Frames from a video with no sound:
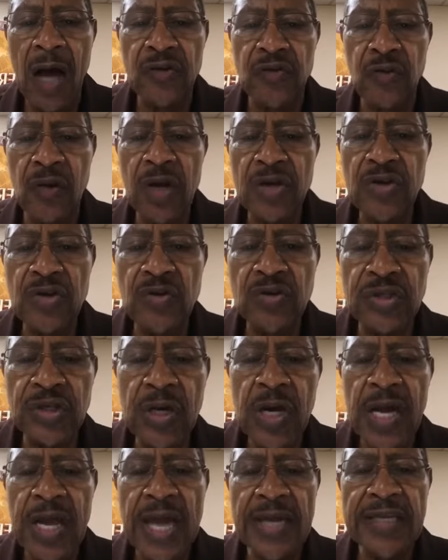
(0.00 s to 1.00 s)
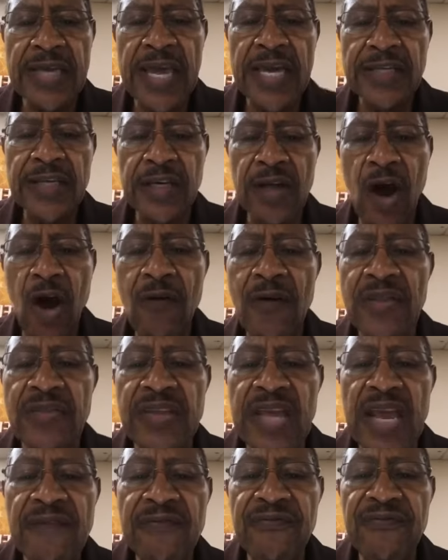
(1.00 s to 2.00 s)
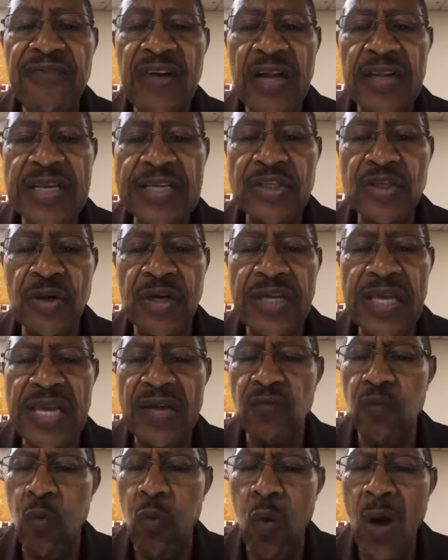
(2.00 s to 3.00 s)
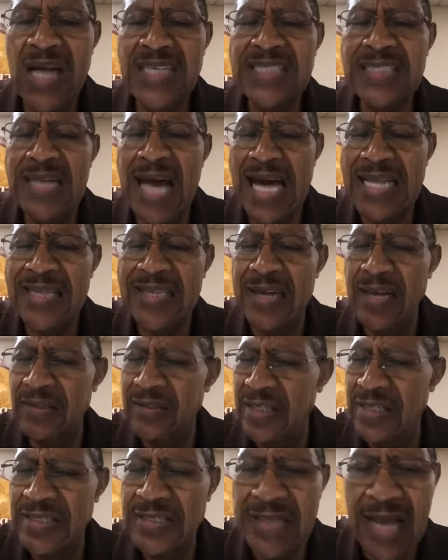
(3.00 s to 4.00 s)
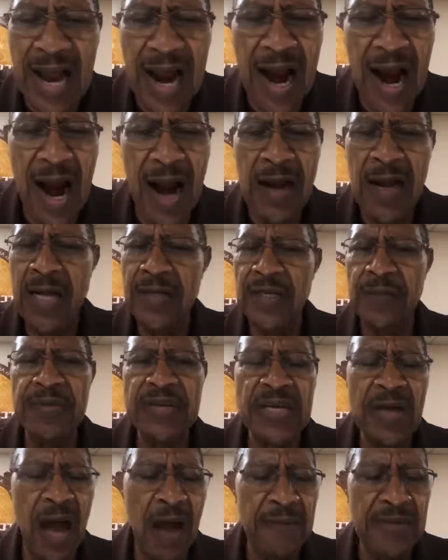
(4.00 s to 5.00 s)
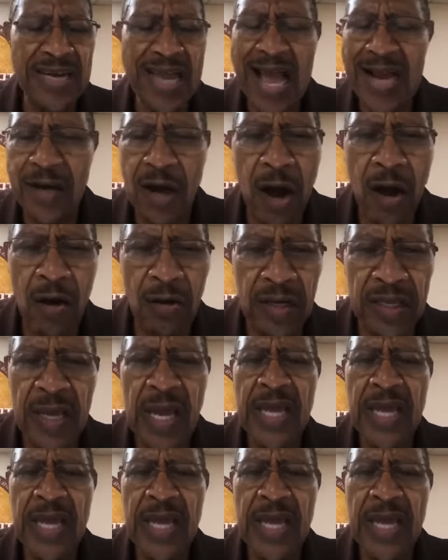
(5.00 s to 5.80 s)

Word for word: drug user and can't get off. They fell into it. It was not their desire to become an alcoholic.